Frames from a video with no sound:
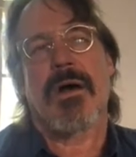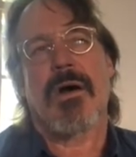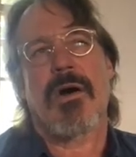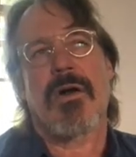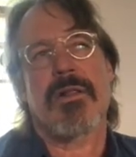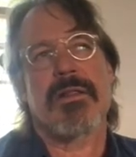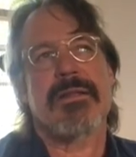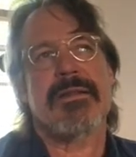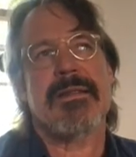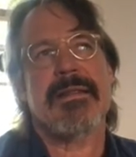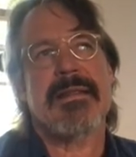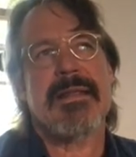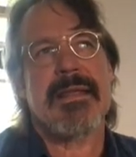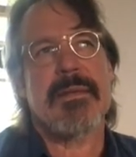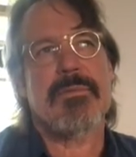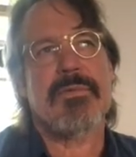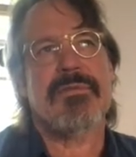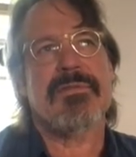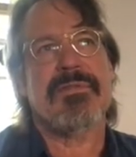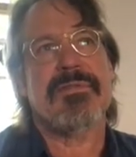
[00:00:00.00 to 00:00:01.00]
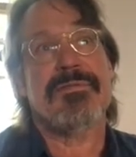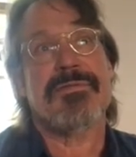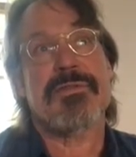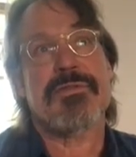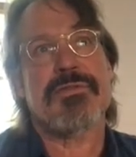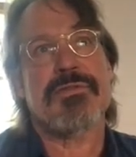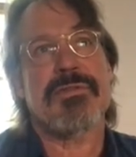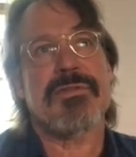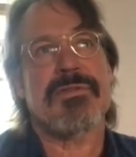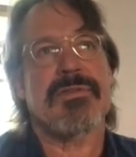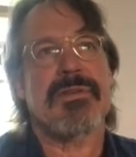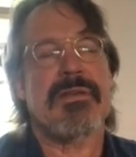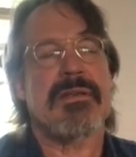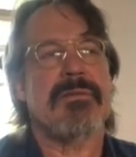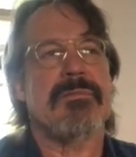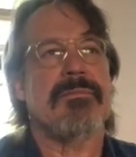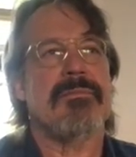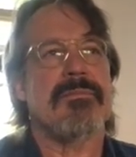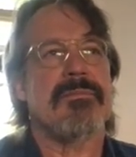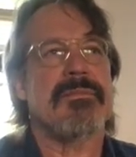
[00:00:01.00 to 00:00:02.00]
all in the name of efficiency,
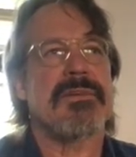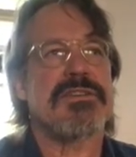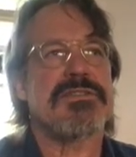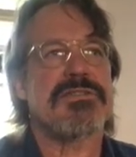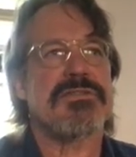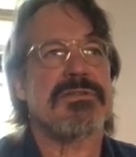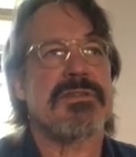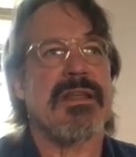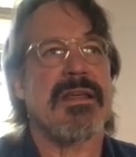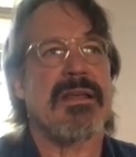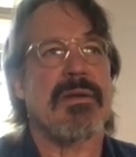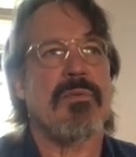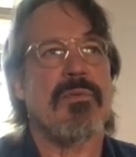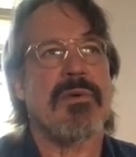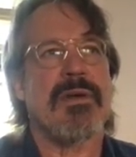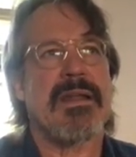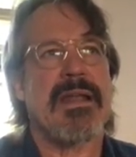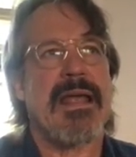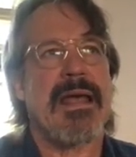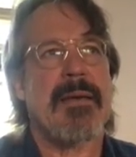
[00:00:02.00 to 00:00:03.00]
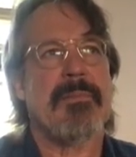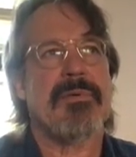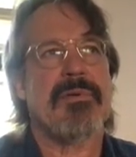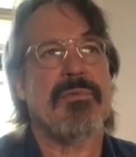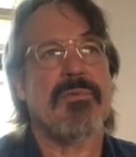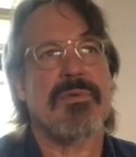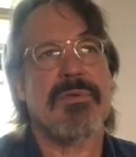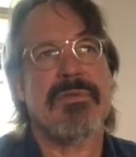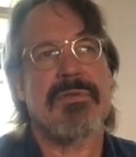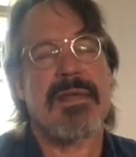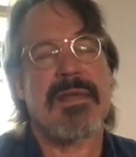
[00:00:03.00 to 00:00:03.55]
much like what happened with